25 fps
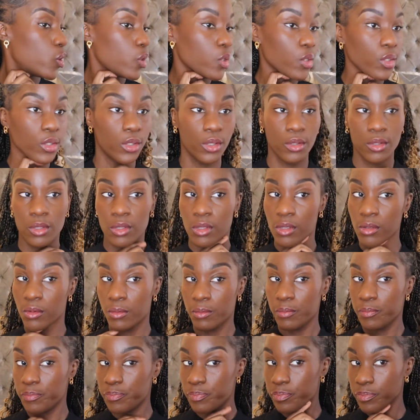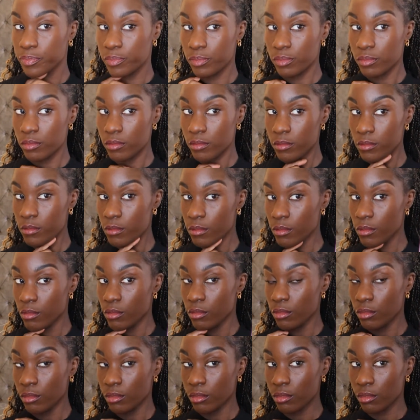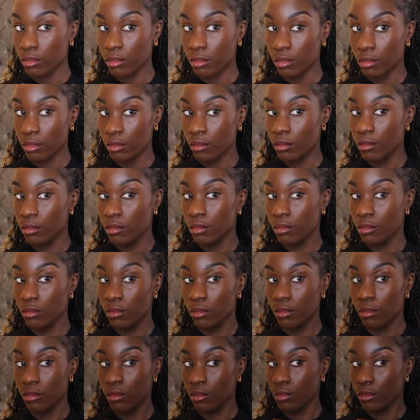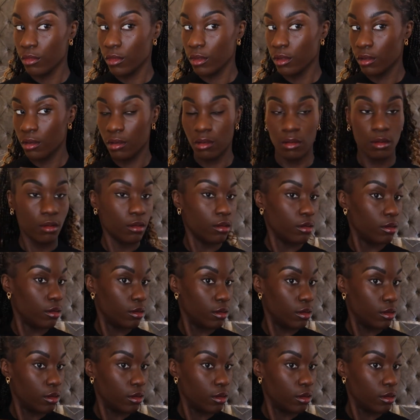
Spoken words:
Nobody speaks.